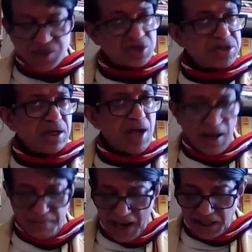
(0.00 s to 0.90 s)
budgeting
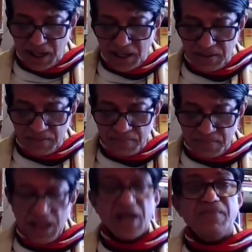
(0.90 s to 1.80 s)
and banking,
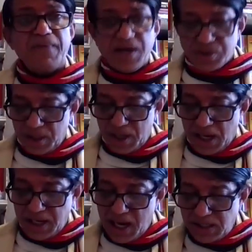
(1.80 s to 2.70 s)
inflation
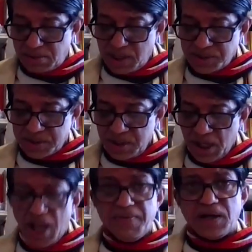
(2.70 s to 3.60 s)
and interest,
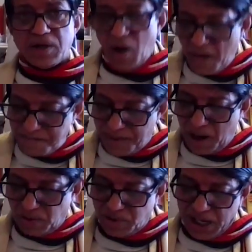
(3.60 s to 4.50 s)
even
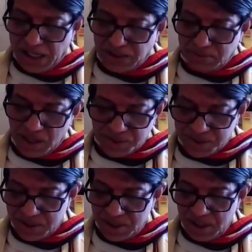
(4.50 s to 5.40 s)
compound
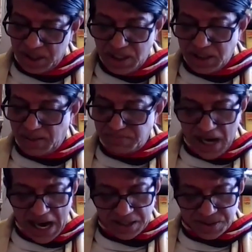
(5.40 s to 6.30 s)
interest, income
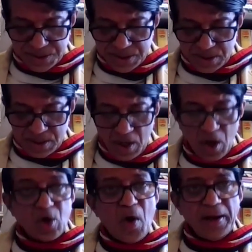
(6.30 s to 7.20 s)
tax,
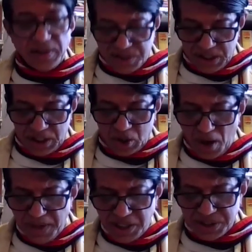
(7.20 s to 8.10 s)
royalty,
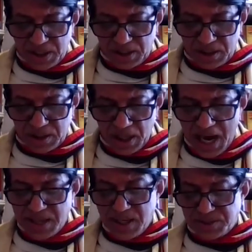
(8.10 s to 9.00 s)
commission,
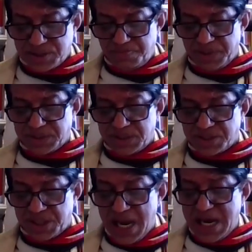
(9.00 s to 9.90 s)
agency
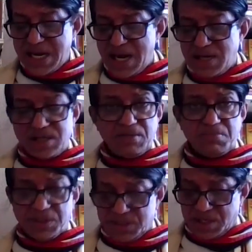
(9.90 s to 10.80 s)
business,
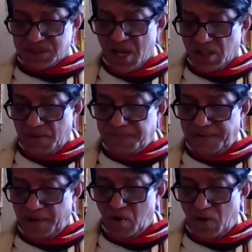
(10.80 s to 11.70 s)
indenting business, the
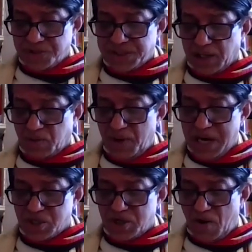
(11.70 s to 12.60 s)
flow or
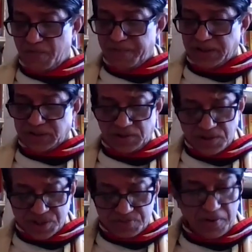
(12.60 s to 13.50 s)
circulation of and
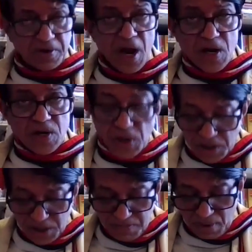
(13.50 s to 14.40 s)
thirst for
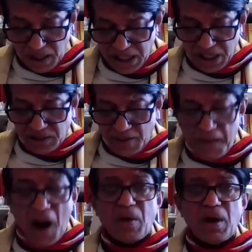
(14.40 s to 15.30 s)
dirty money, the
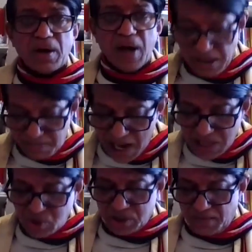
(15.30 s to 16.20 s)
power and
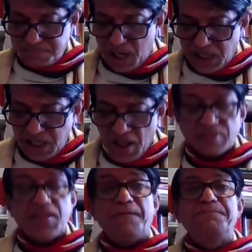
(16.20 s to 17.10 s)
magic of money,
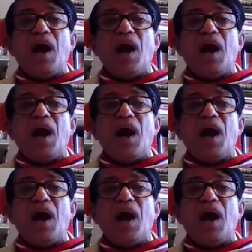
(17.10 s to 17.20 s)
the